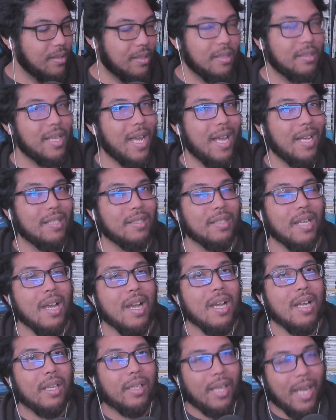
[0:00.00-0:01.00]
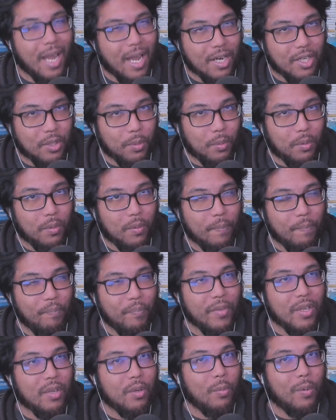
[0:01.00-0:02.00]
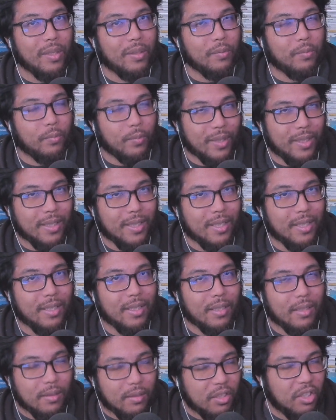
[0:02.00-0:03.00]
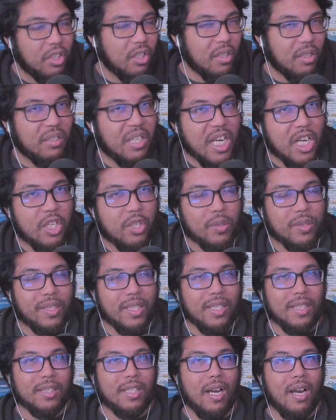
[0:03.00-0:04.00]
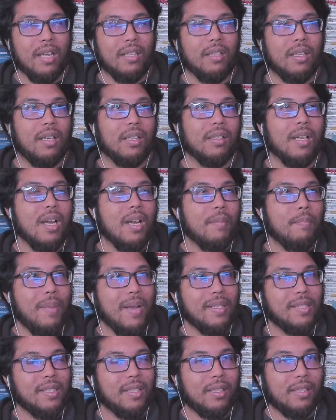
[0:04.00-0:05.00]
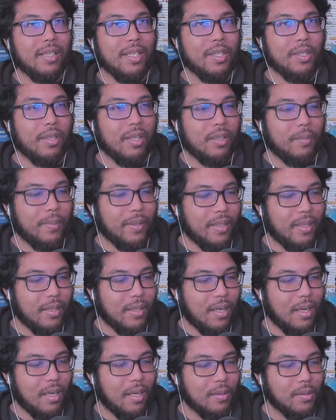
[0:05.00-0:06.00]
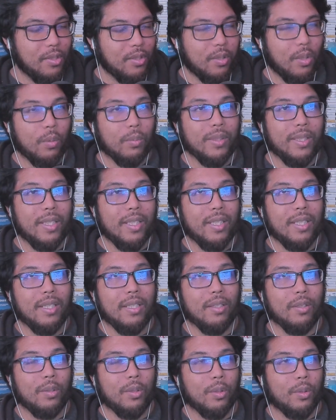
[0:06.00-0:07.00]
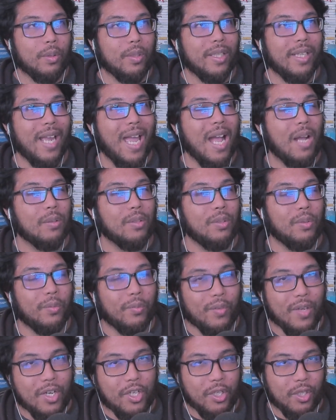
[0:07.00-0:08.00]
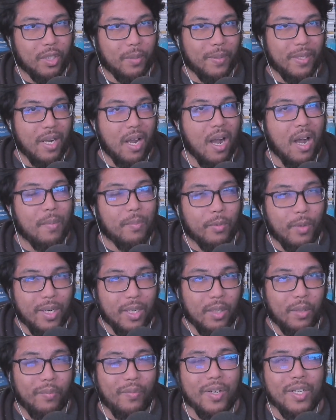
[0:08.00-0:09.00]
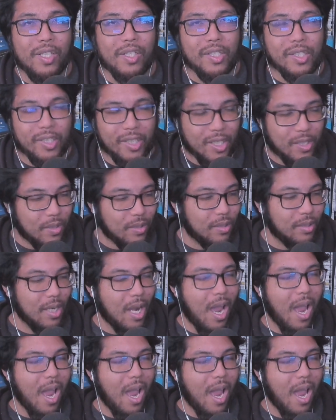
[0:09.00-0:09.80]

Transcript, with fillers: this as casual with really good, interesting dialogue. Basically, you're going to be uh, slowly learning how to fish. You're going to be upgrading your fishing skills.